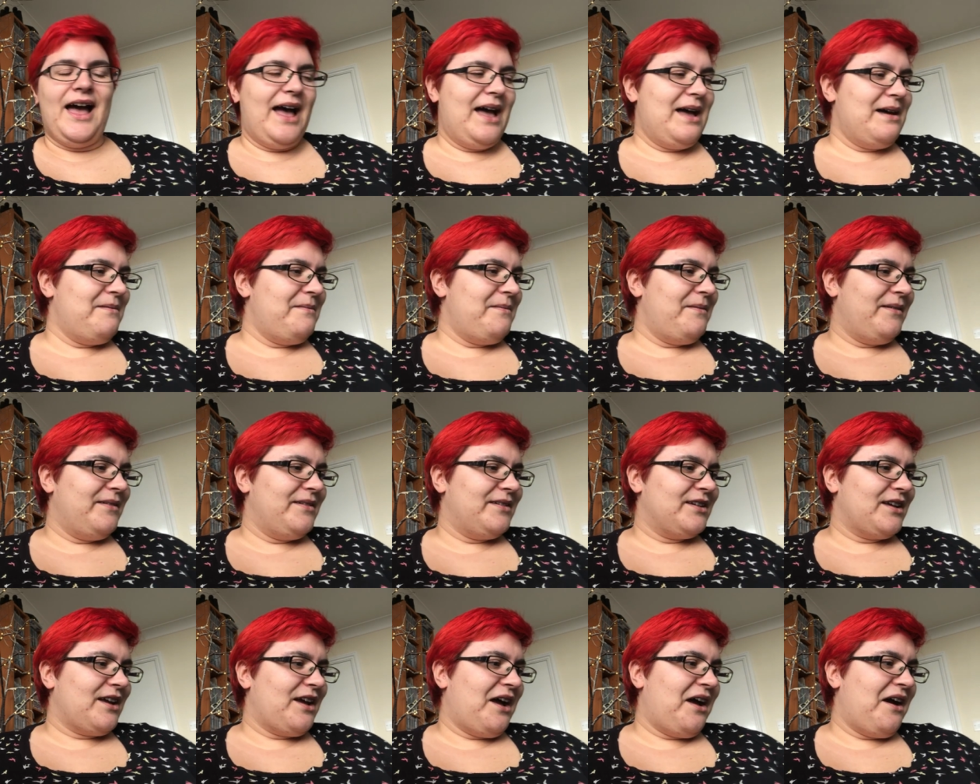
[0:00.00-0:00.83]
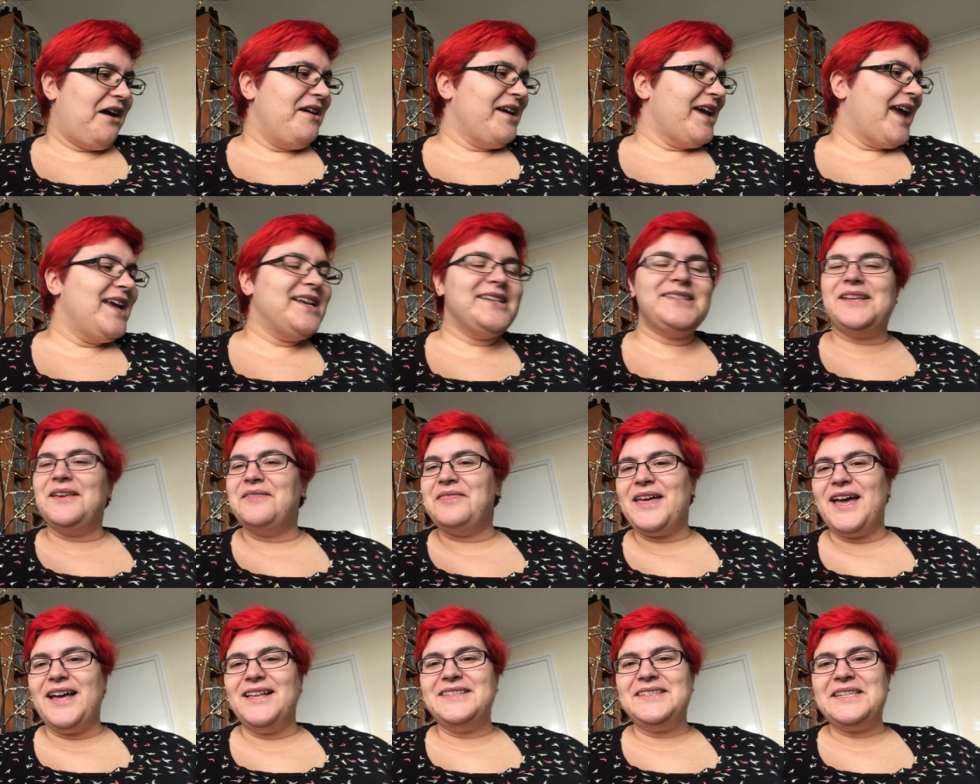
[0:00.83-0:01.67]
Uh, okay,
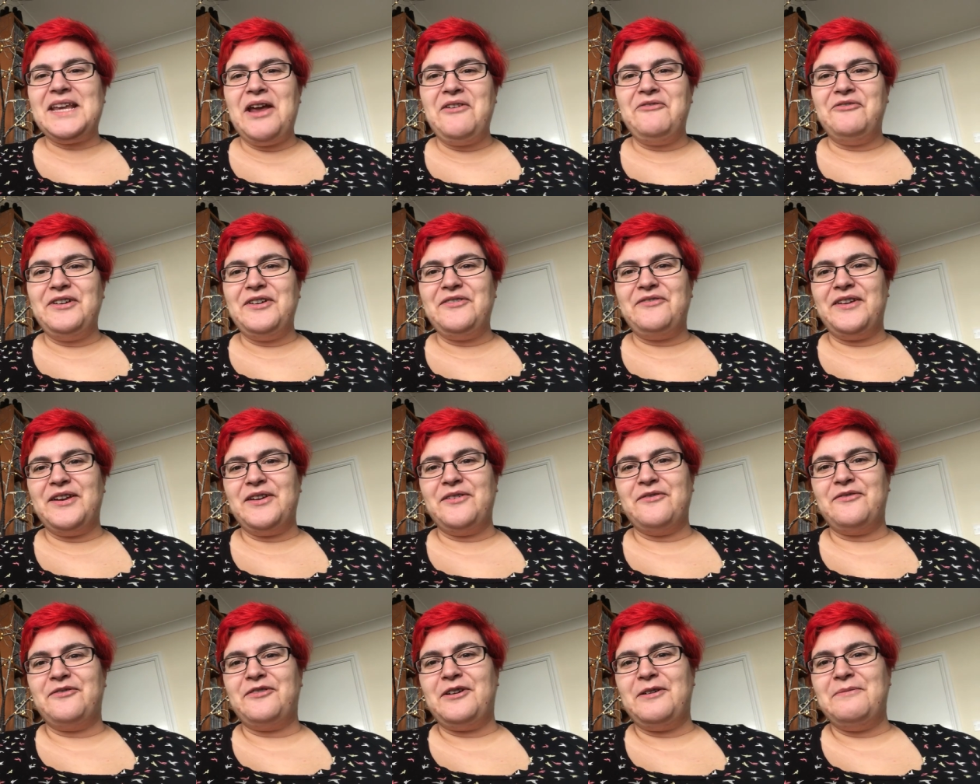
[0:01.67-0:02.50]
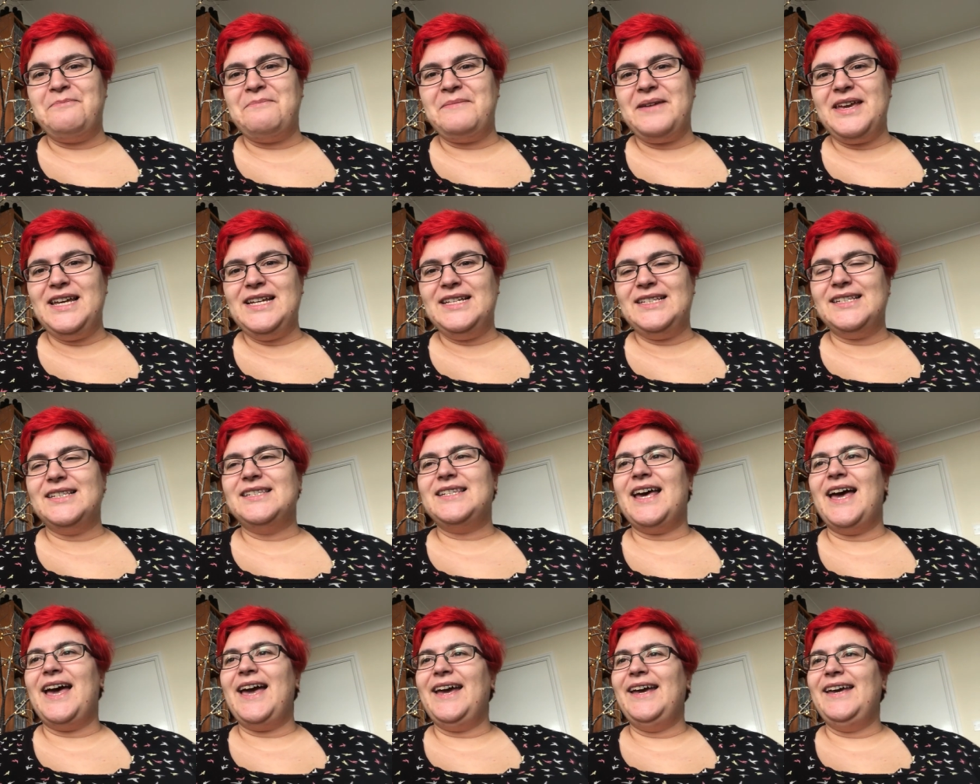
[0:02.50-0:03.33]
so that's everything from me
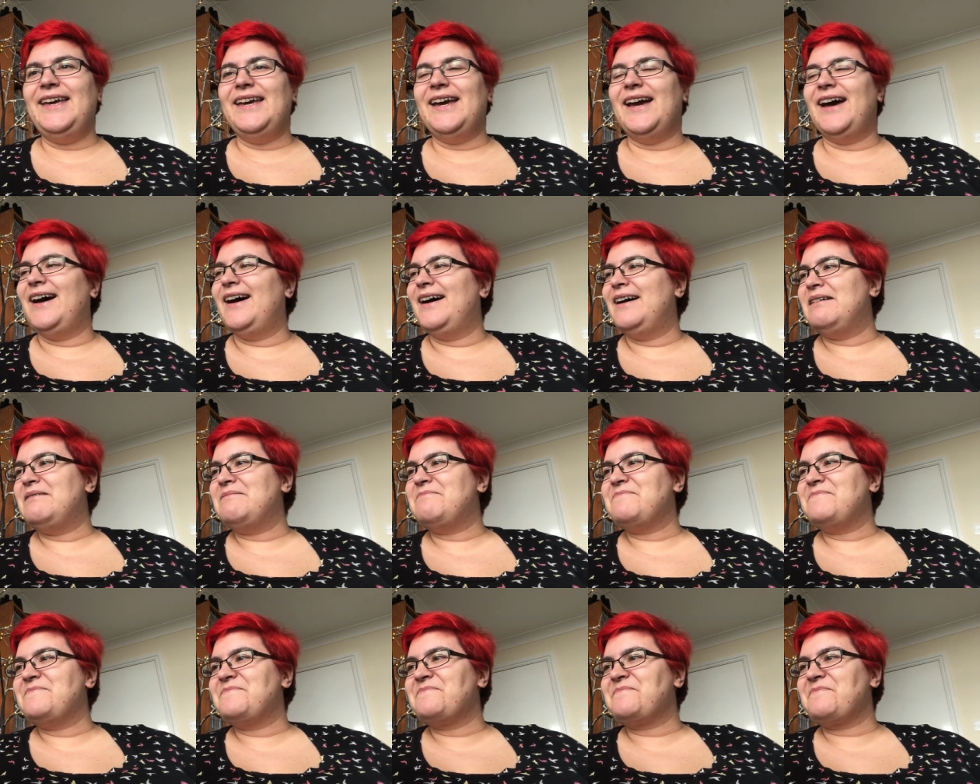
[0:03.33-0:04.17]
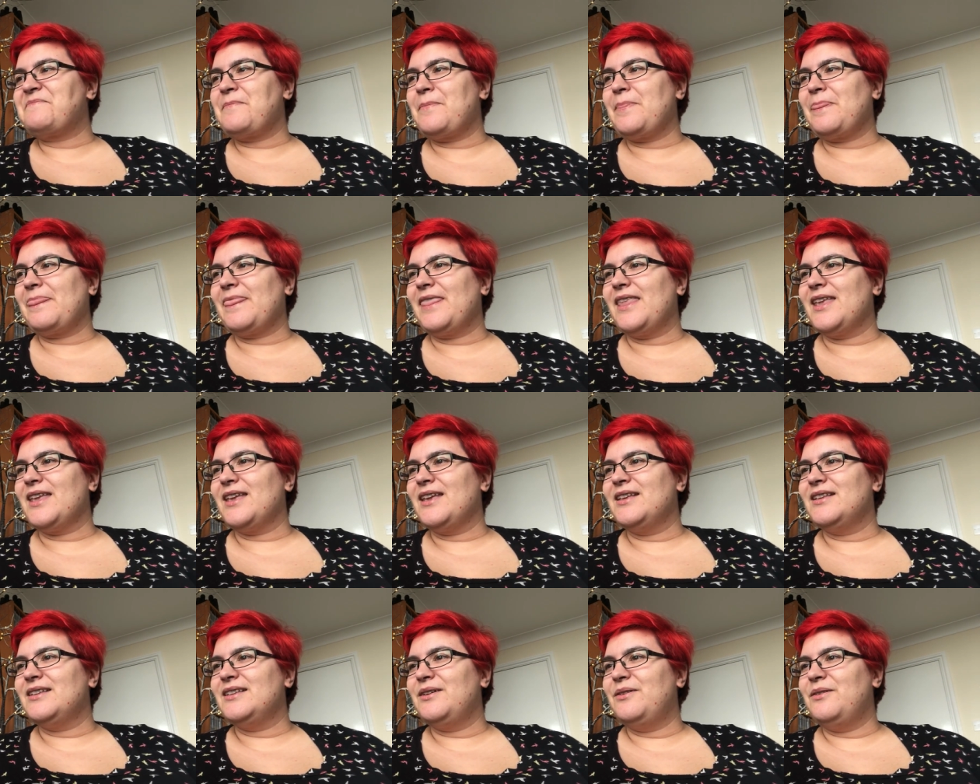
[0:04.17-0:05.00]
today. Um,
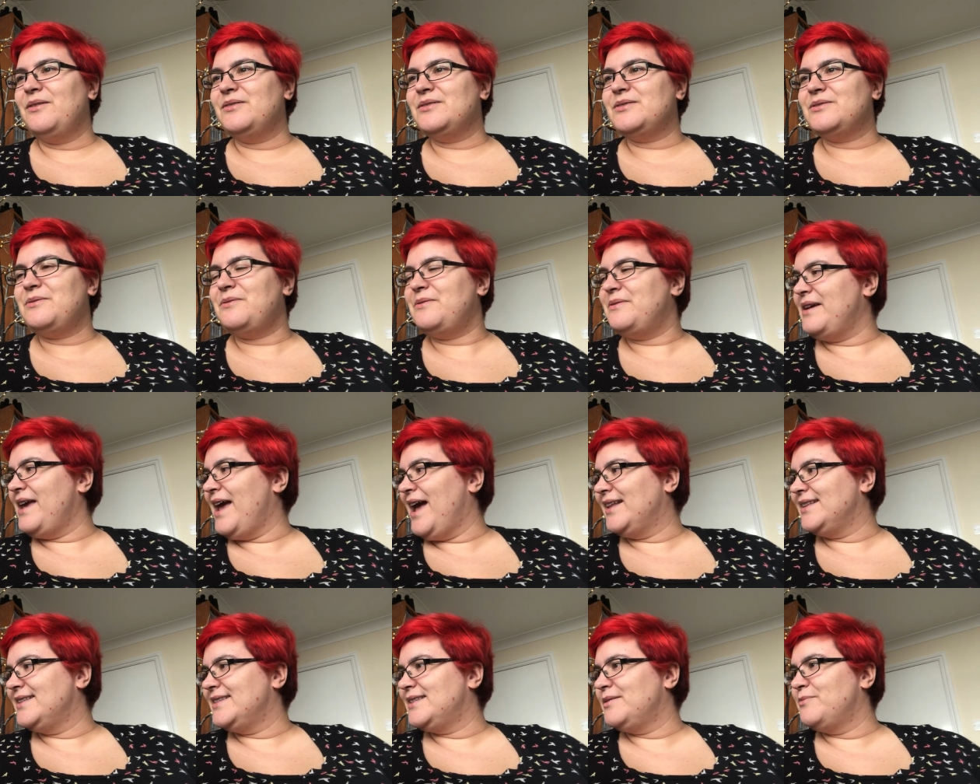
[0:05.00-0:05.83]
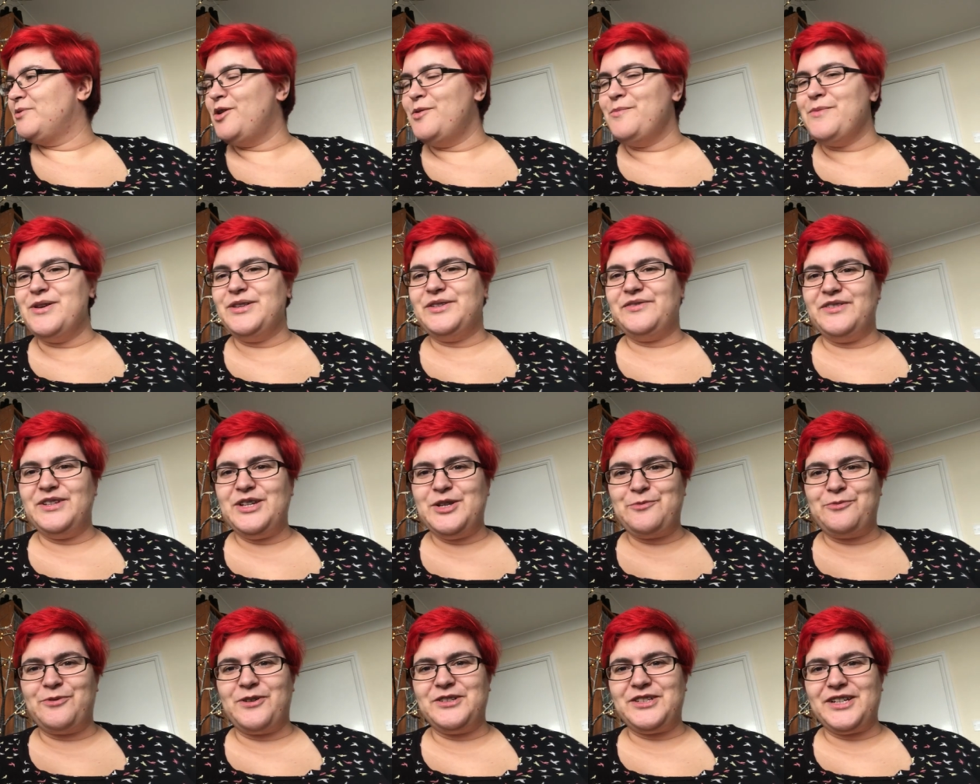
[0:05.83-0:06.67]
well, we had some almost
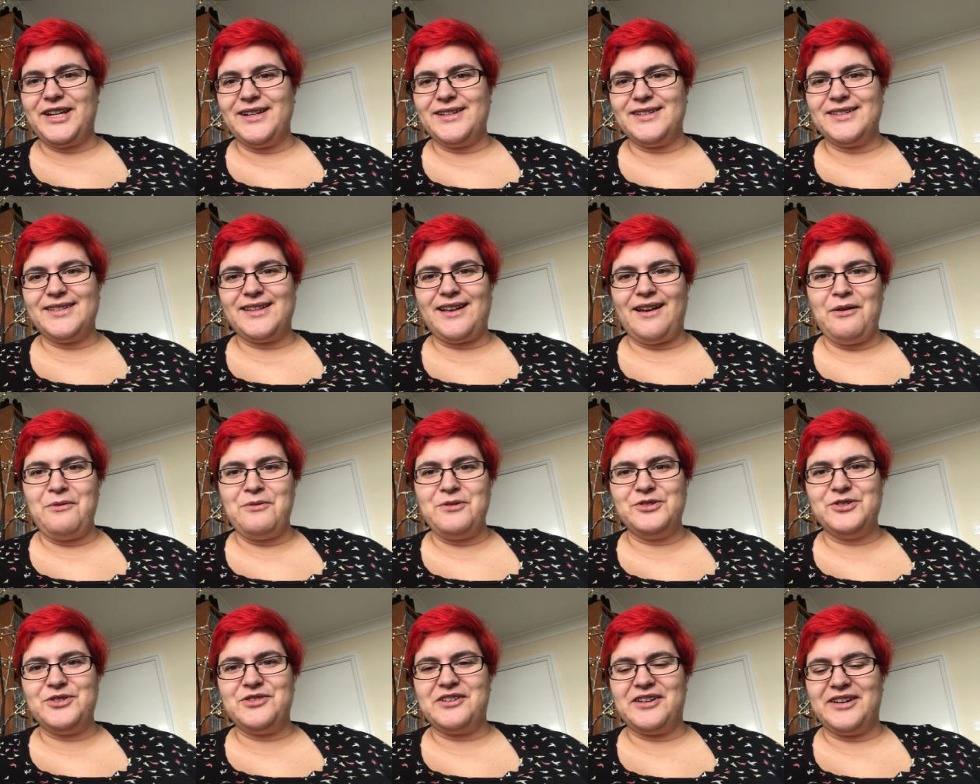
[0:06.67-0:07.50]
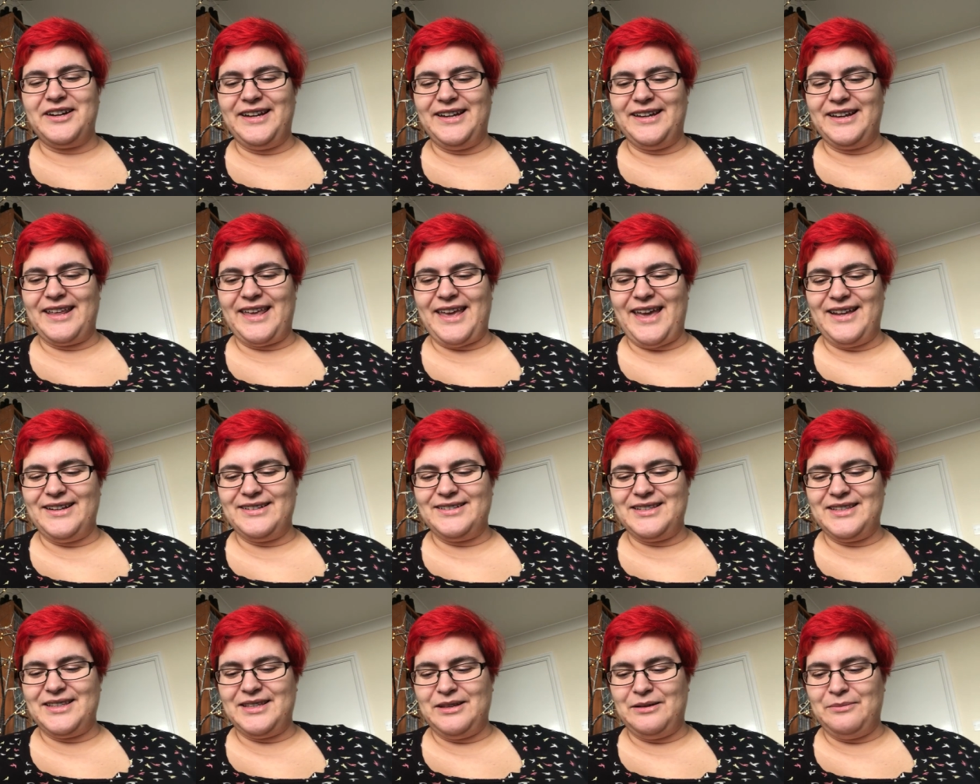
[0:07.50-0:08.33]
finished projects. I will try and
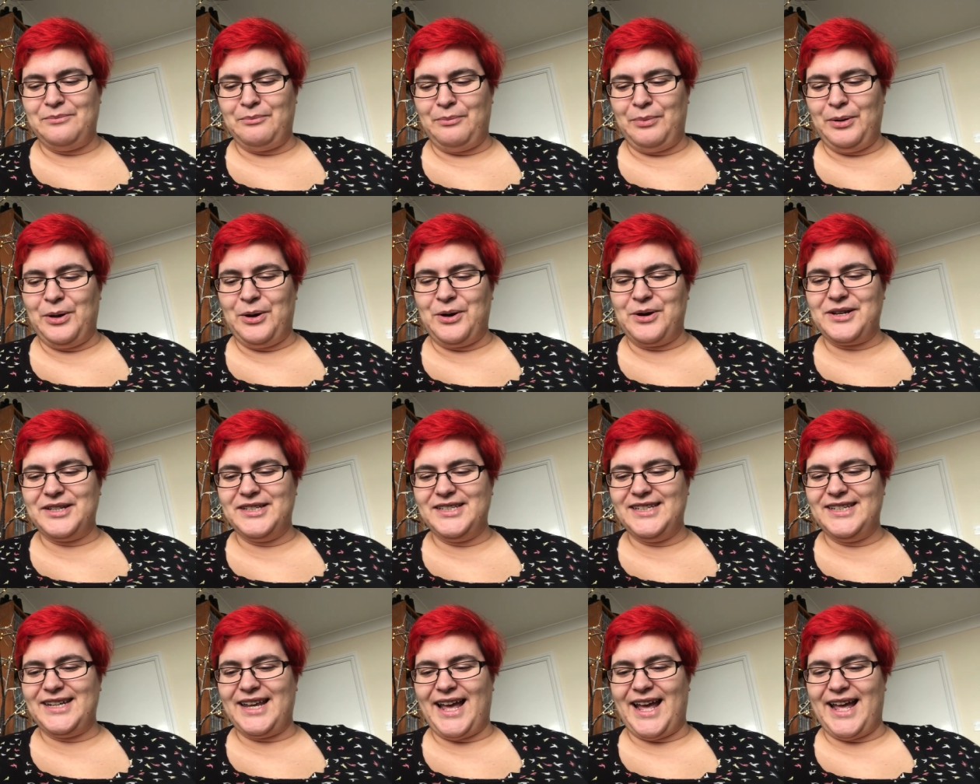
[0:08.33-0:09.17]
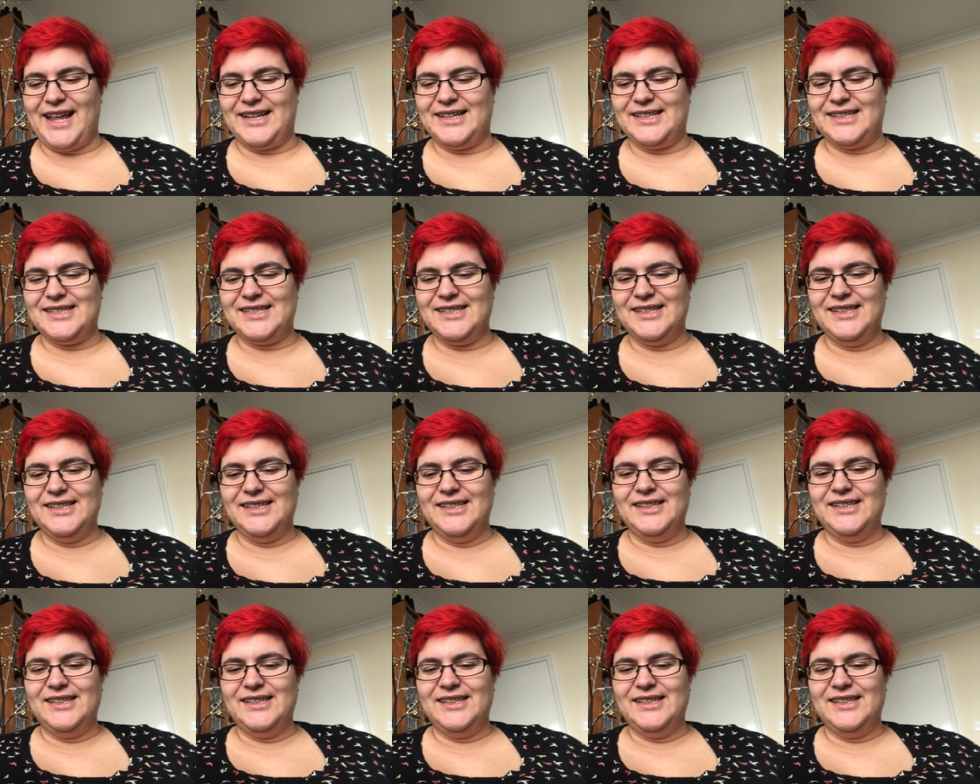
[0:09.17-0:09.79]
get them blocked and